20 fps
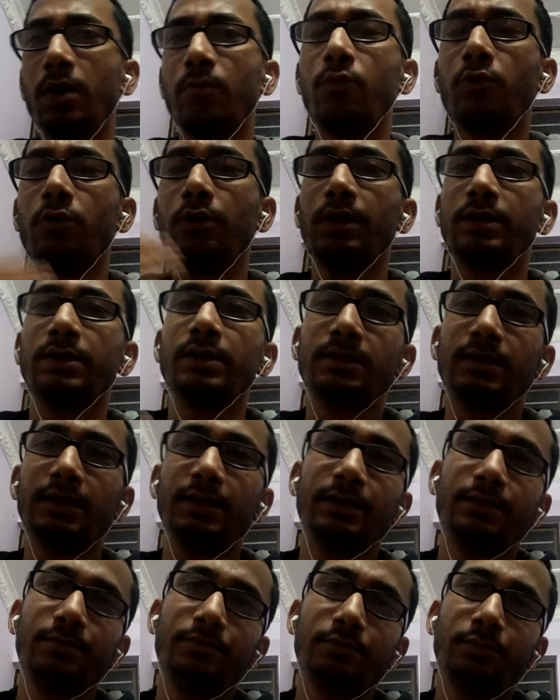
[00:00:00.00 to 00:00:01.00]
and more
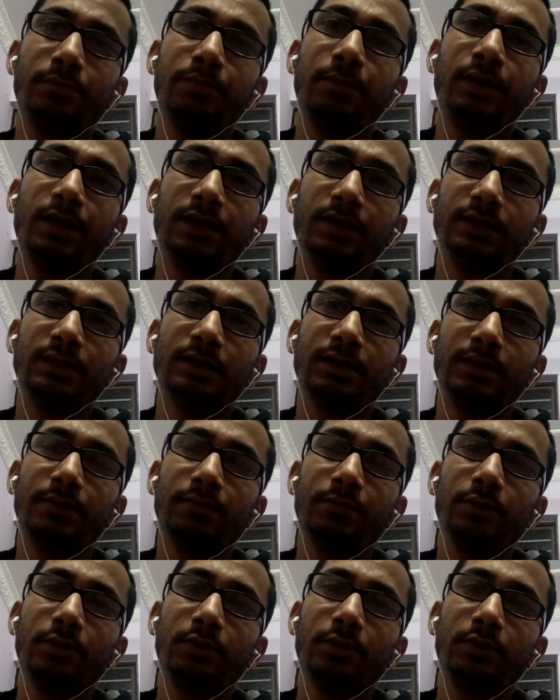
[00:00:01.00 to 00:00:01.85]
exercise, brain exercise.